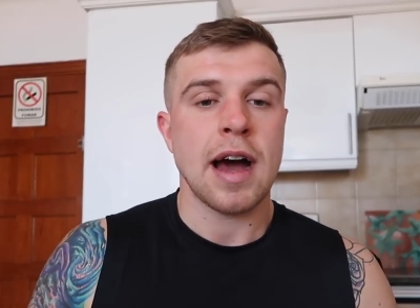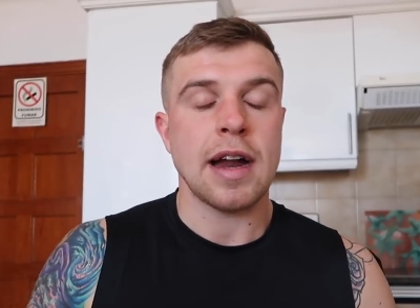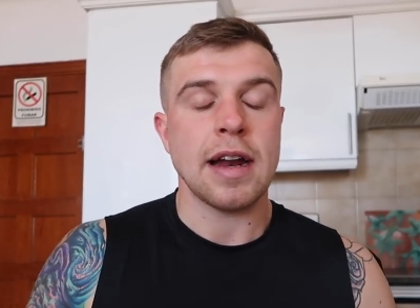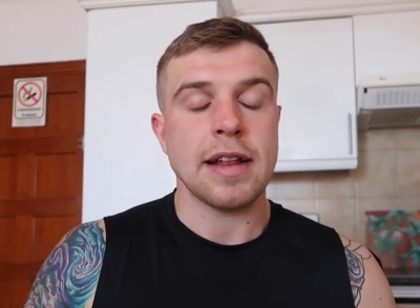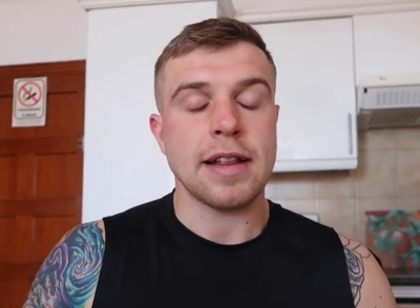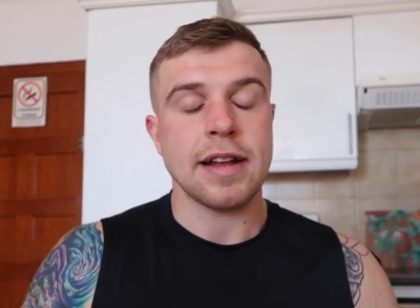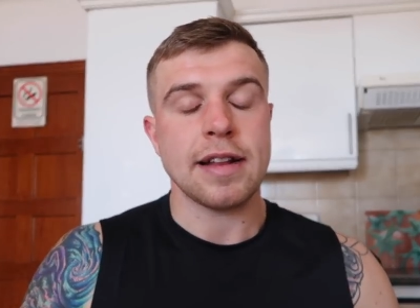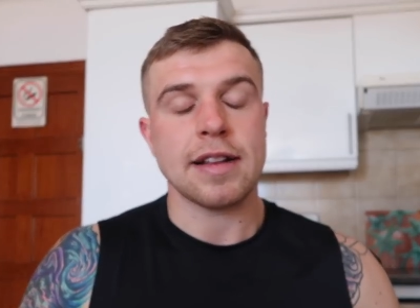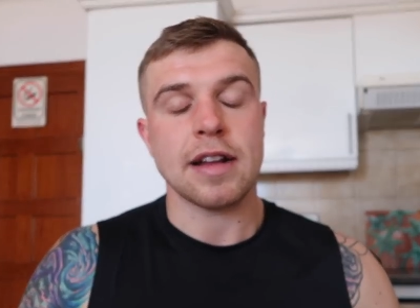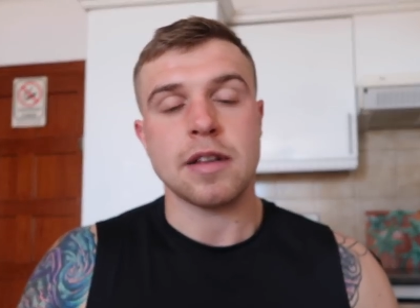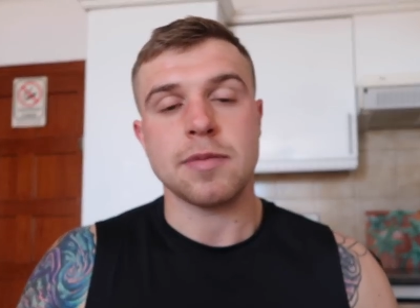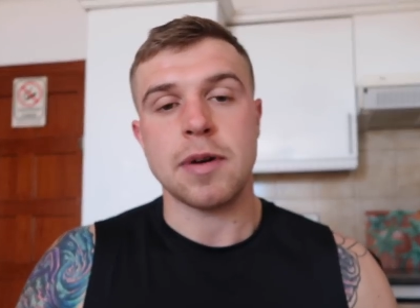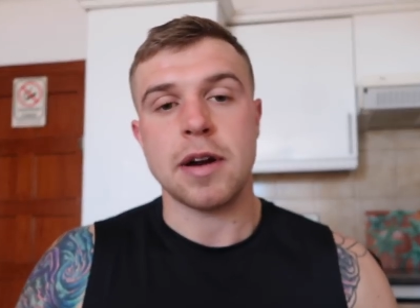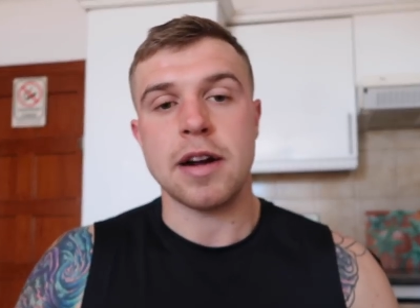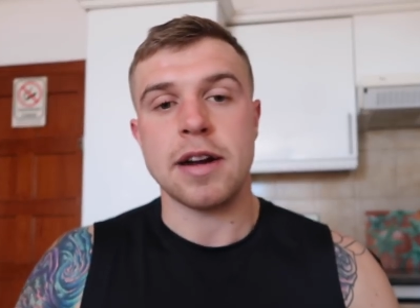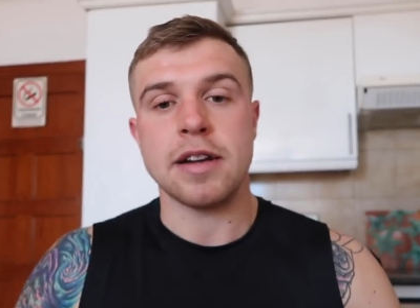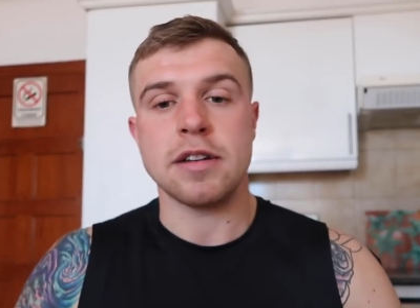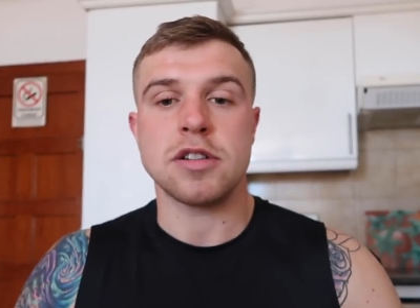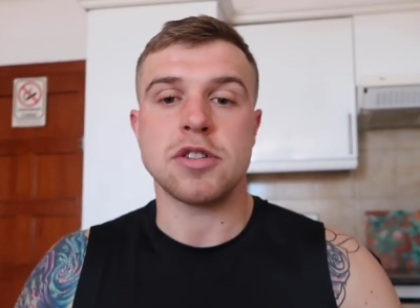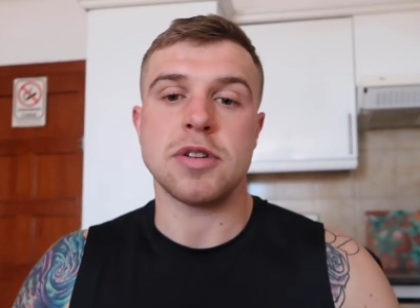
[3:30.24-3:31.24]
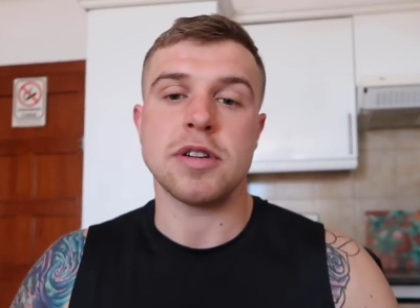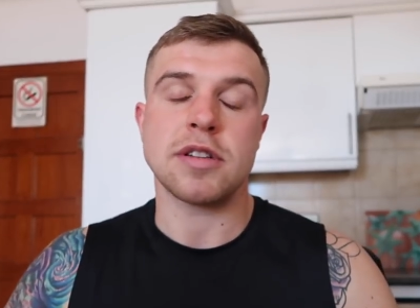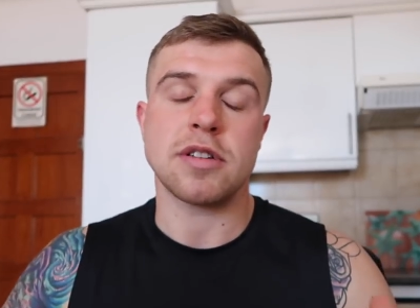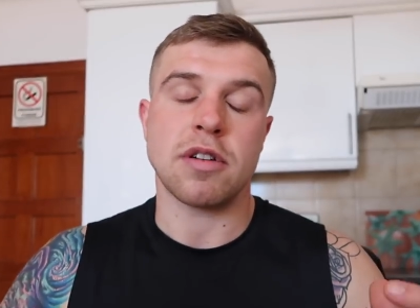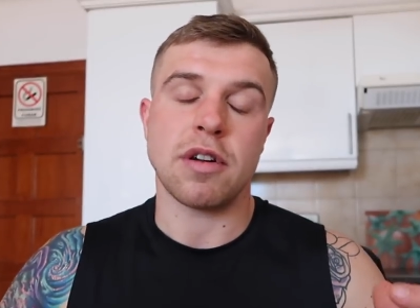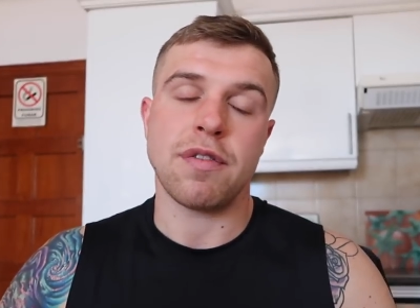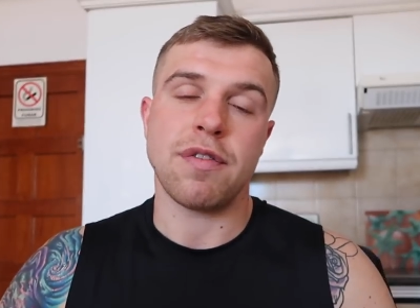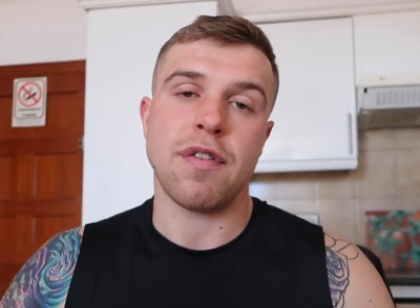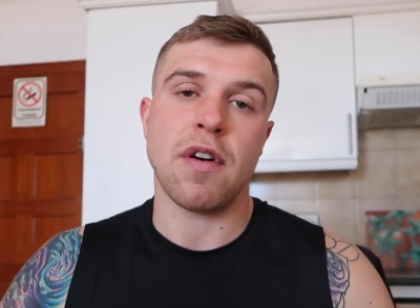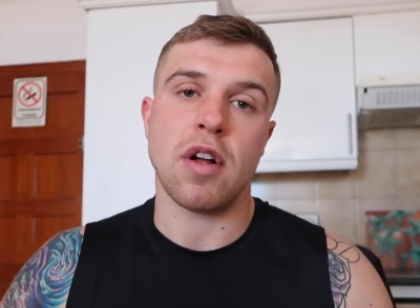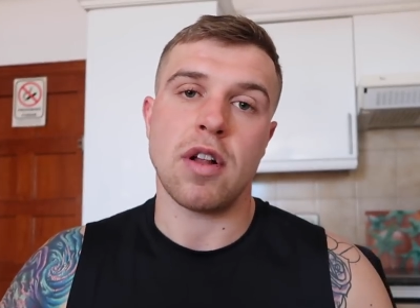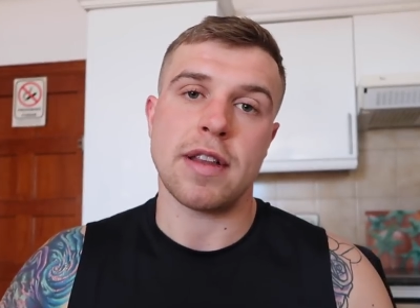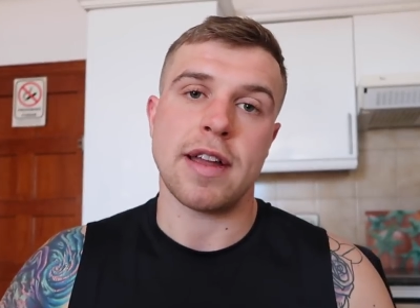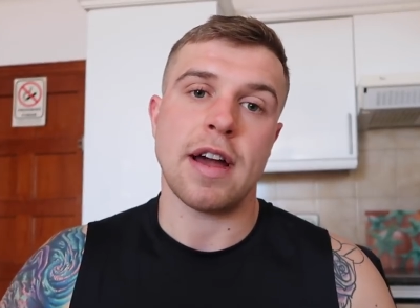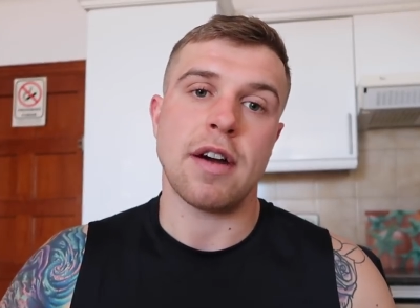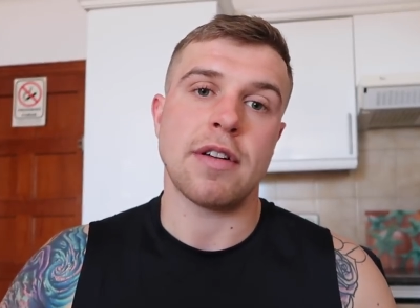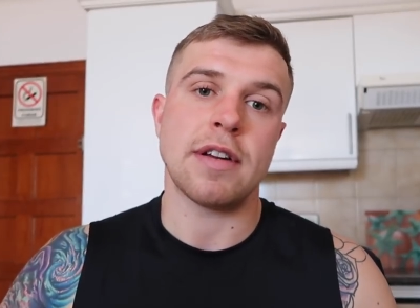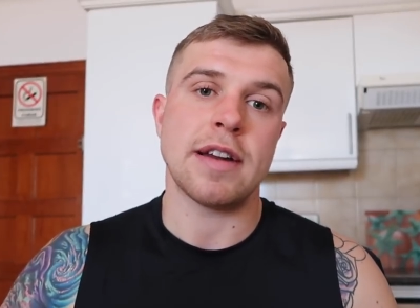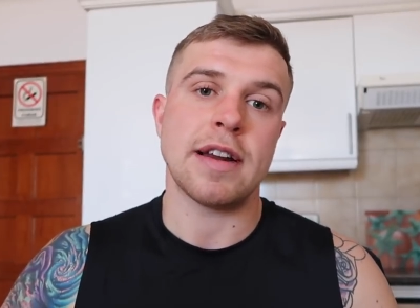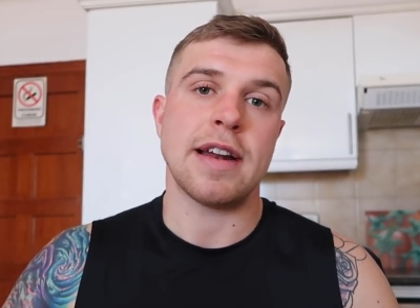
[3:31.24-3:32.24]
And I think that's where our industry is going to fall
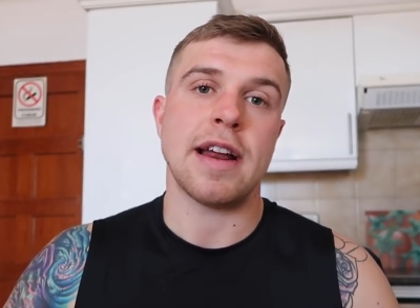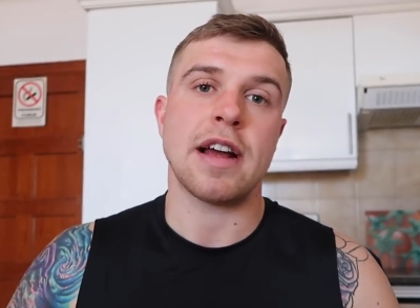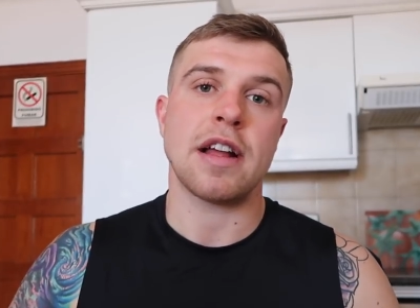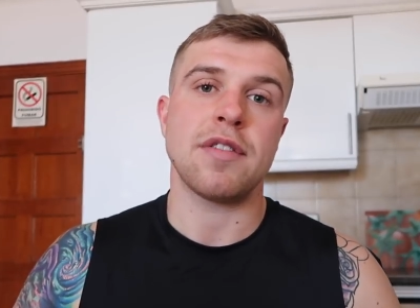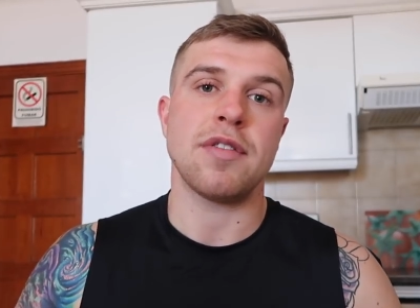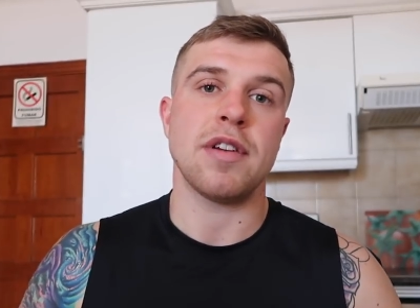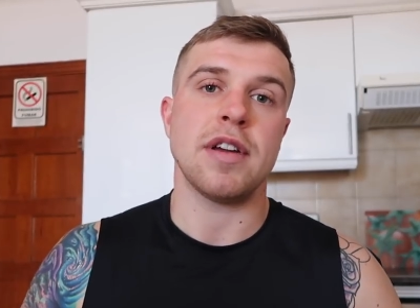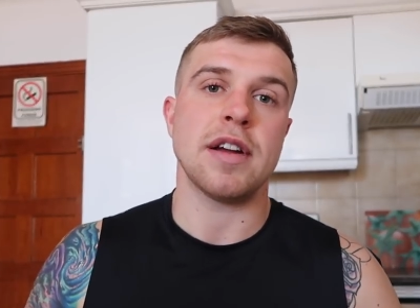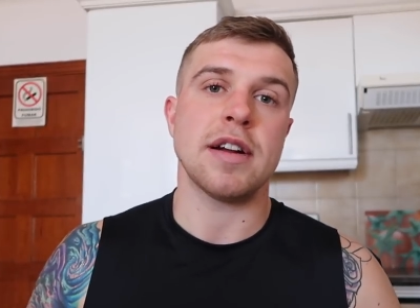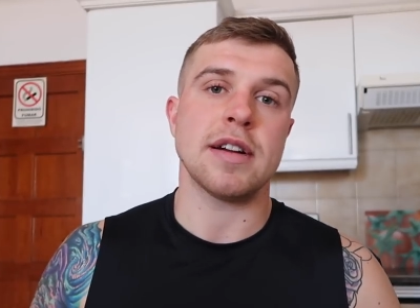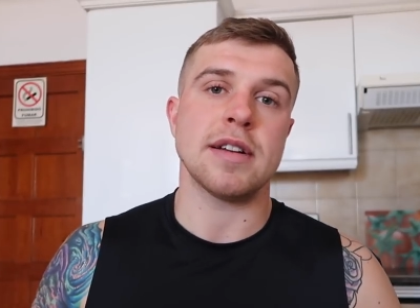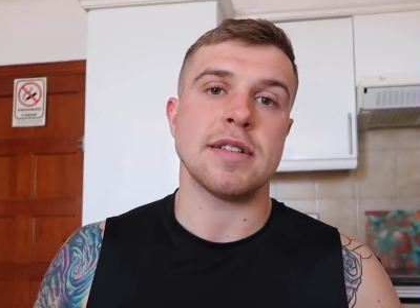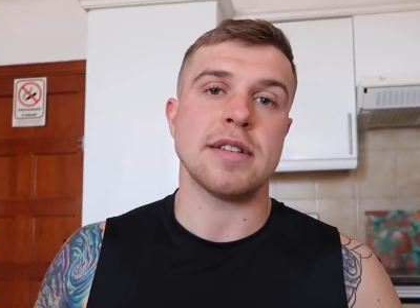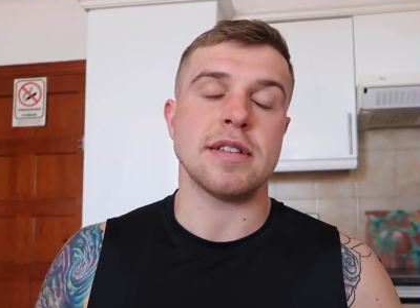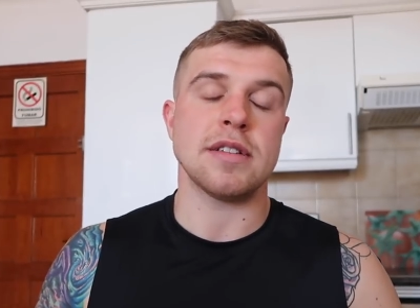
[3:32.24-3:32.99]
down in the next few years,